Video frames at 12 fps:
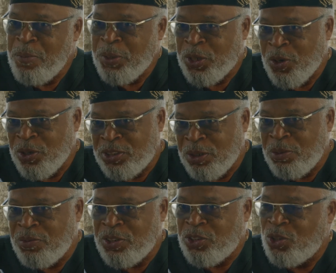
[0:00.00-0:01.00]
And because
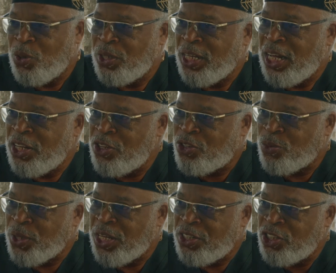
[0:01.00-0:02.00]
some of us knowing that
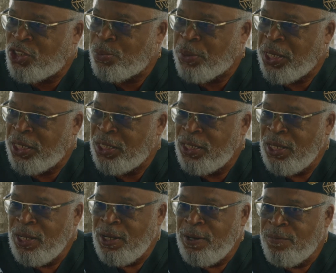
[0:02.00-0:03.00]
history anticipated
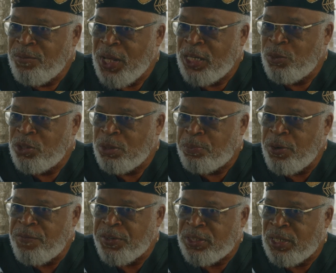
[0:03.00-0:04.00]
that it was a
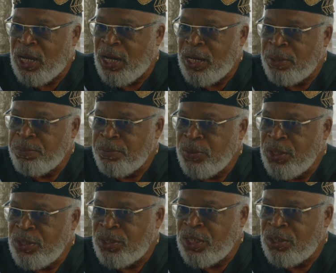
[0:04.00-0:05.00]
perfect time,
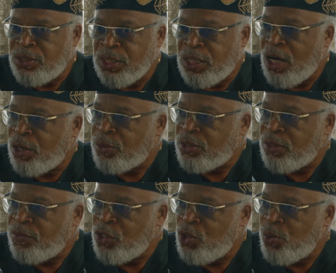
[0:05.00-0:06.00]
since the Congress
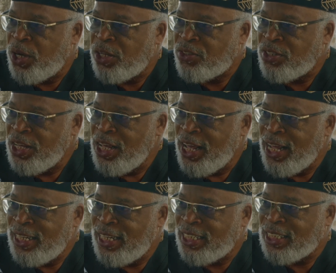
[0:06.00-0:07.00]
of the U.S.
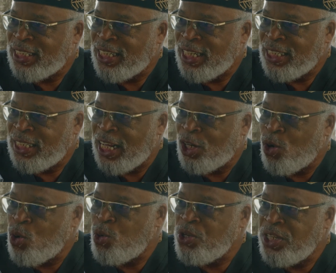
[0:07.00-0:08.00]
had designated that
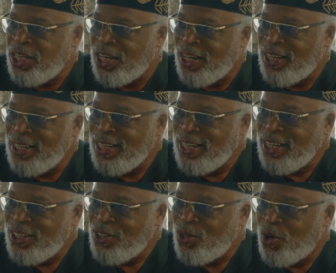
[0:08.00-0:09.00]
whole year,
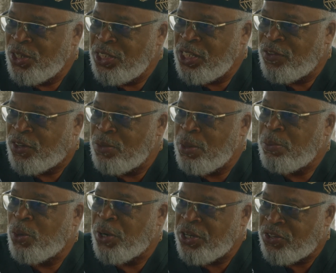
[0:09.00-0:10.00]
you know, a year of
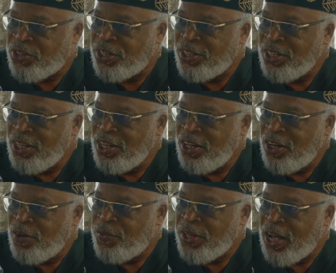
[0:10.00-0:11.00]
commemoration
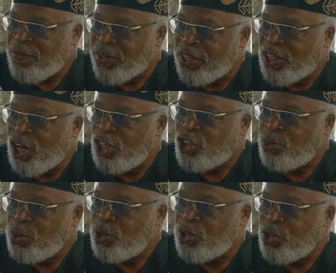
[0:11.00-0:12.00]
of the African
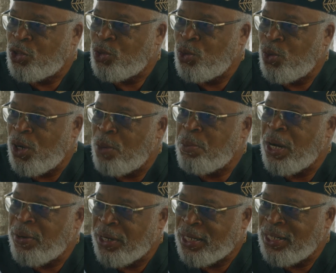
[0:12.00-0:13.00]
contribution to
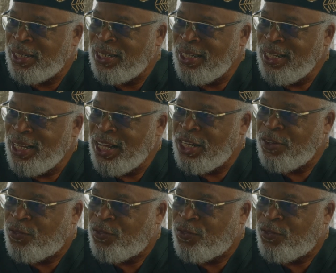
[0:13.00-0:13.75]
America and